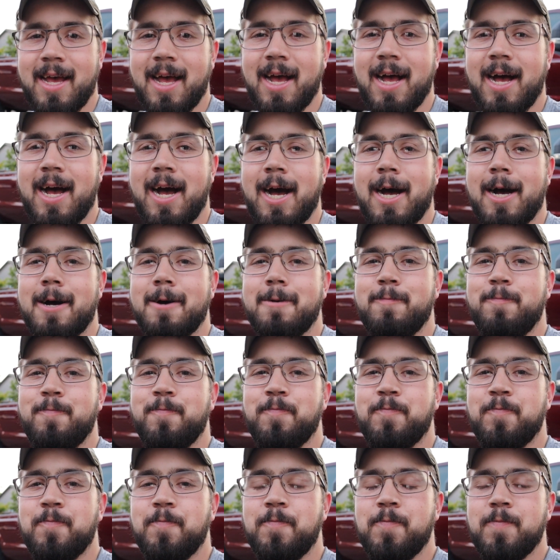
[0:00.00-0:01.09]

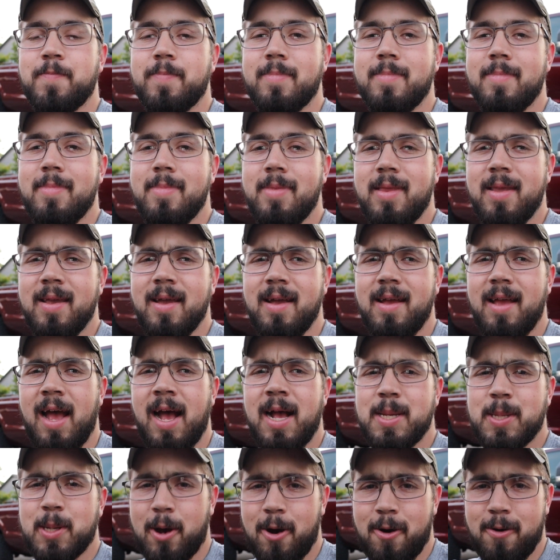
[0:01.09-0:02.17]

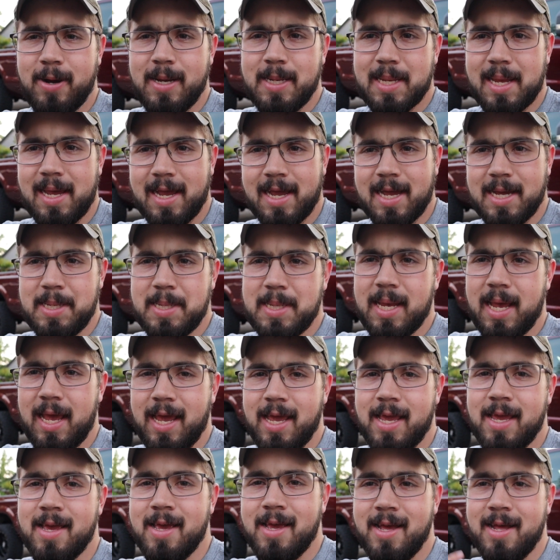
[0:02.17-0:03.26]
As always, like I say,